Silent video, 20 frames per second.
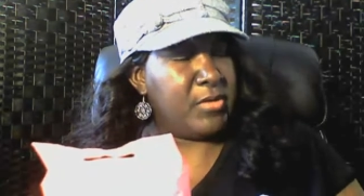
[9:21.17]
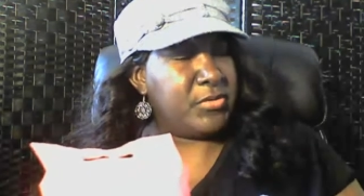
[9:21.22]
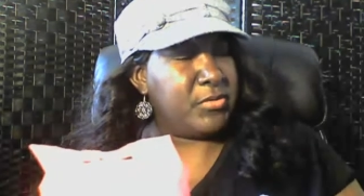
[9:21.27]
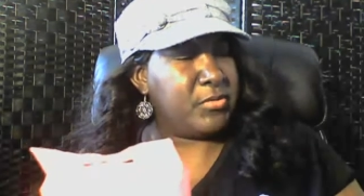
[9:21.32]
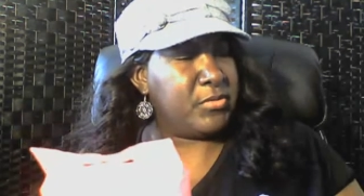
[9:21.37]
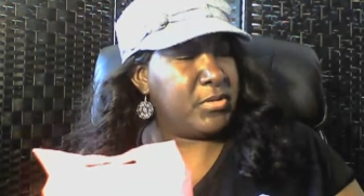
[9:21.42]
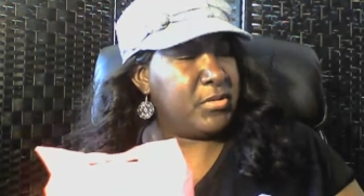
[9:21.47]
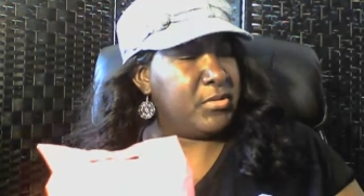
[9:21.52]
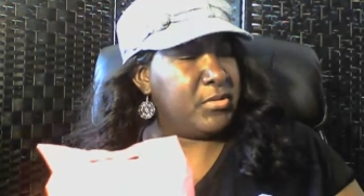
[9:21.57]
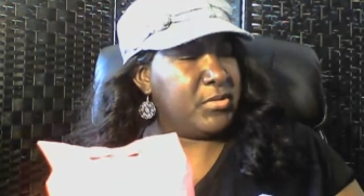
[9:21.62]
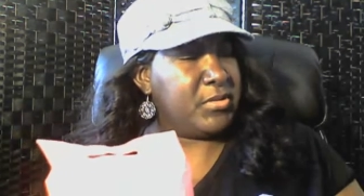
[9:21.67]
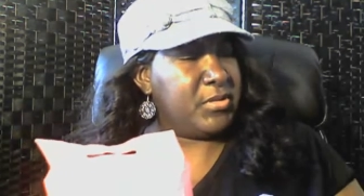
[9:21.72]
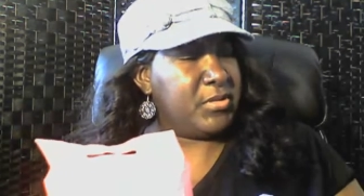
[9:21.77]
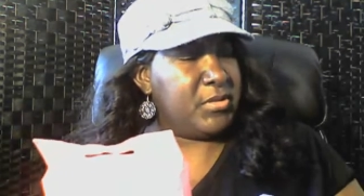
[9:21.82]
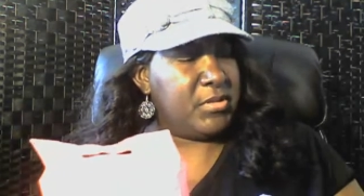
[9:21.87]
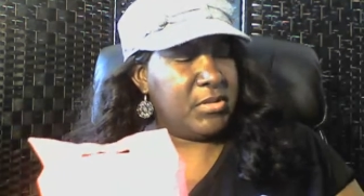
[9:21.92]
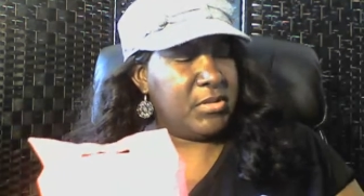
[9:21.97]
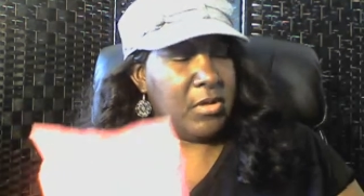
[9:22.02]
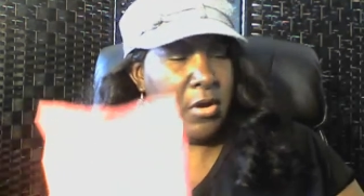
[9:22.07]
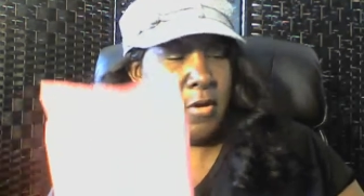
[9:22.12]
so didn't
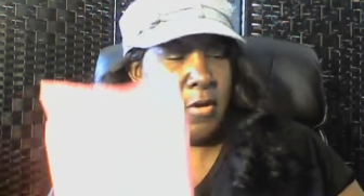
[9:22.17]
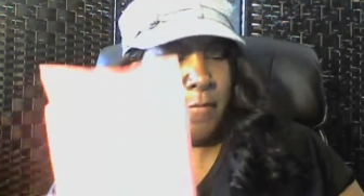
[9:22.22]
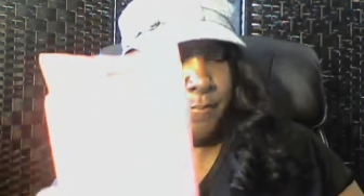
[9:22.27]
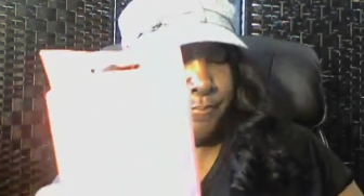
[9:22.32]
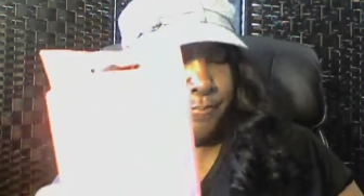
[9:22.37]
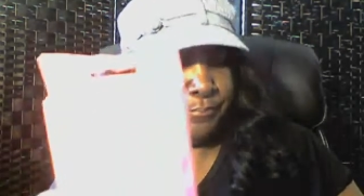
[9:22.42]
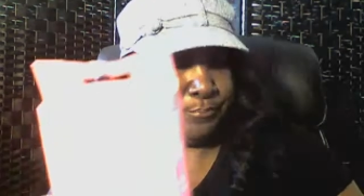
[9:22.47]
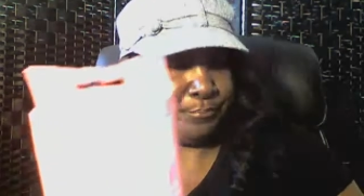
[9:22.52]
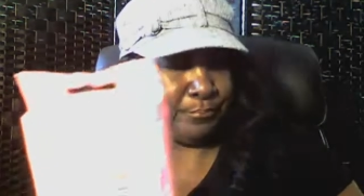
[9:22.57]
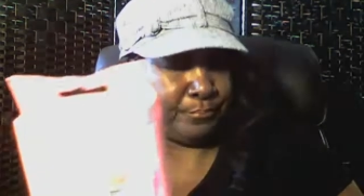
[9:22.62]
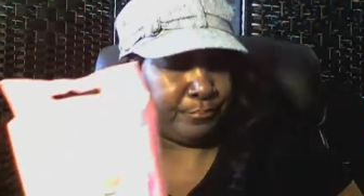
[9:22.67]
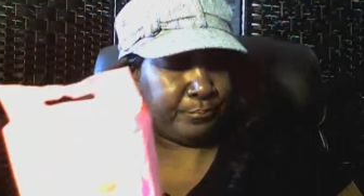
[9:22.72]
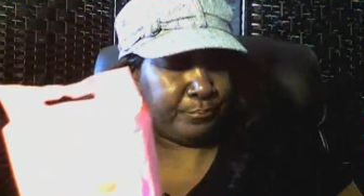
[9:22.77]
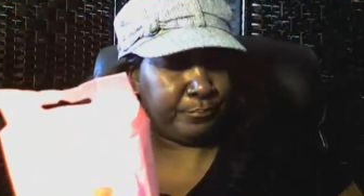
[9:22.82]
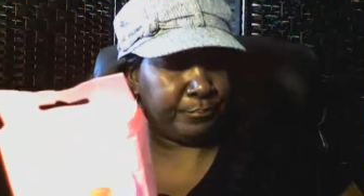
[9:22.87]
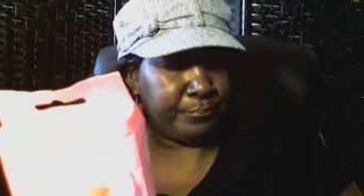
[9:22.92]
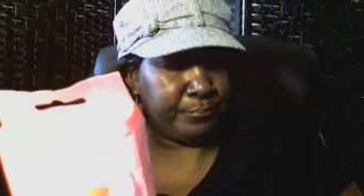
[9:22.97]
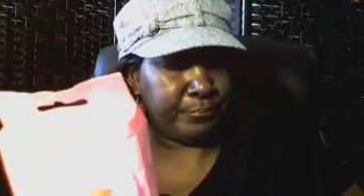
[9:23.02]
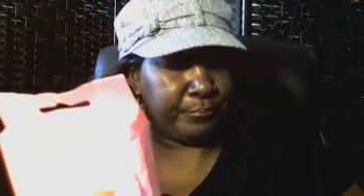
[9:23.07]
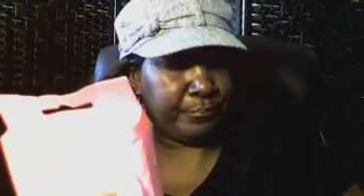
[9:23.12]
the um
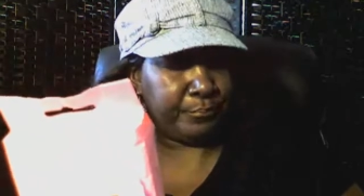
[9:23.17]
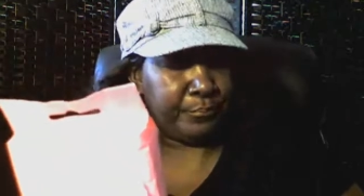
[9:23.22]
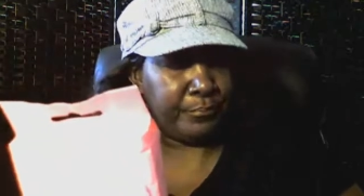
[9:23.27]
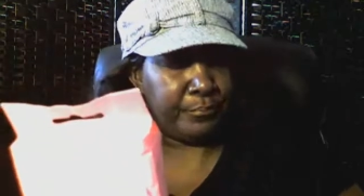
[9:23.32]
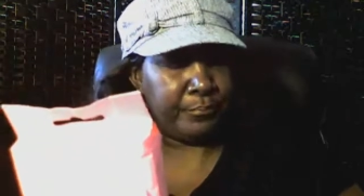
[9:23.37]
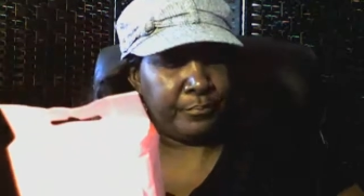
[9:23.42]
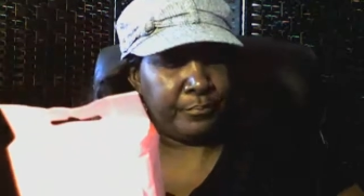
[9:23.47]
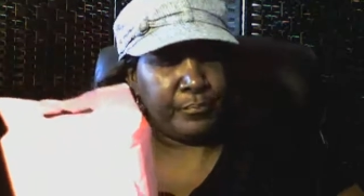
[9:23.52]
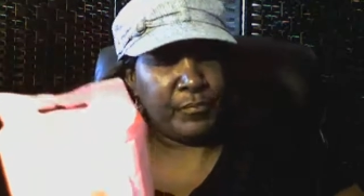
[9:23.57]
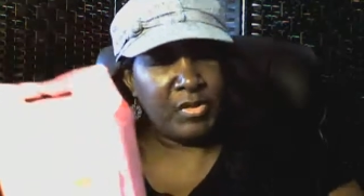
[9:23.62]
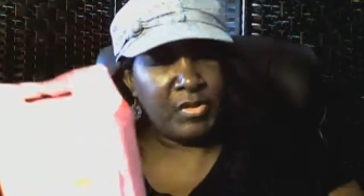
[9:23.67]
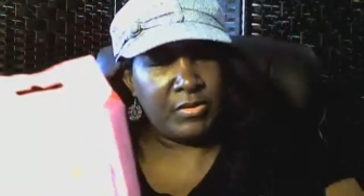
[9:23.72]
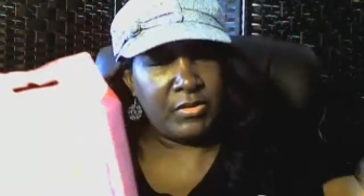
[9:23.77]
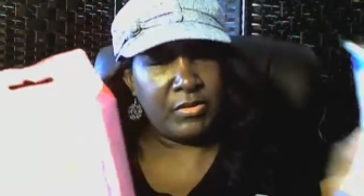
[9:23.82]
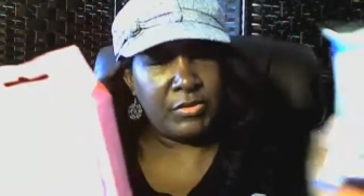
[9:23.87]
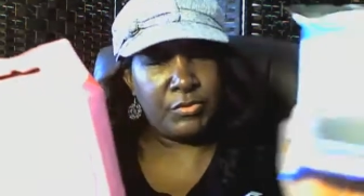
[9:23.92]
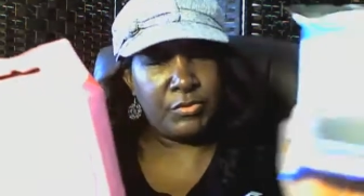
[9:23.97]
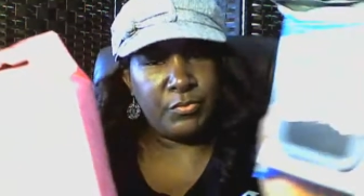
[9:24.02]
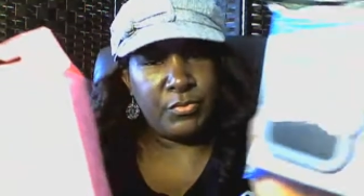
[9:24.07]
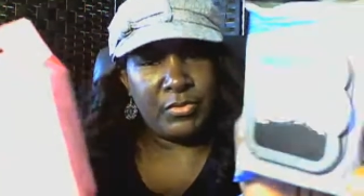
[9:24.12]

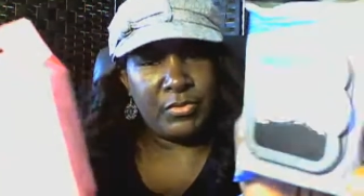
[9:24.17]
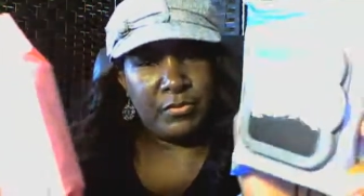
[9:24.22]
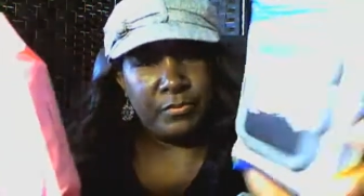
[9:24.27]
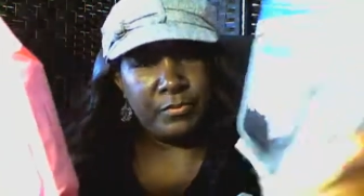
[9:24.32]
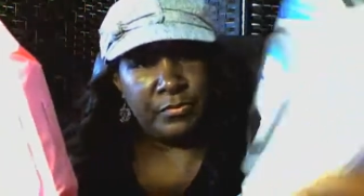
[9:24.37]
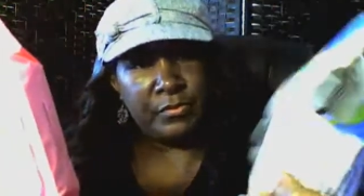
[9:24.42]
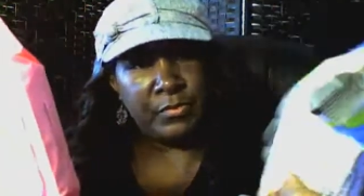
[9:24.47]
this one.